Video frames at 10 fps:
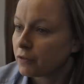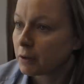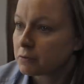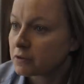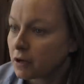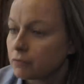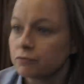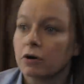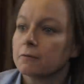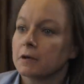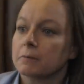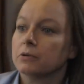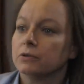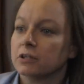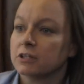that was like the rug being
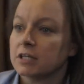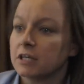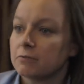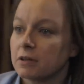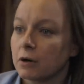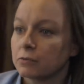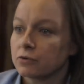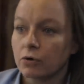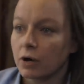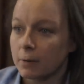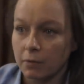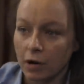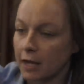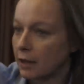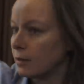pulled underneath me. That was not in
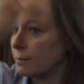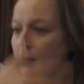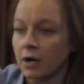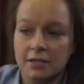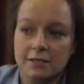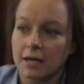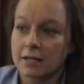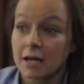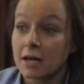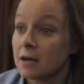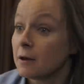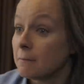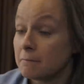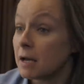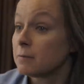my mindset.
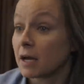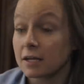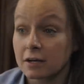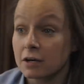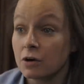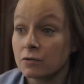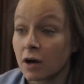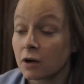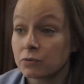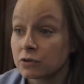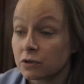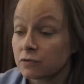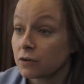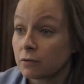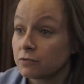Maybe had I known that, I wouldn't
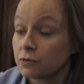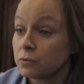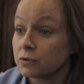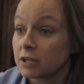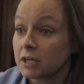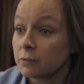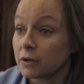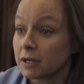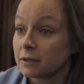have come forward anyway.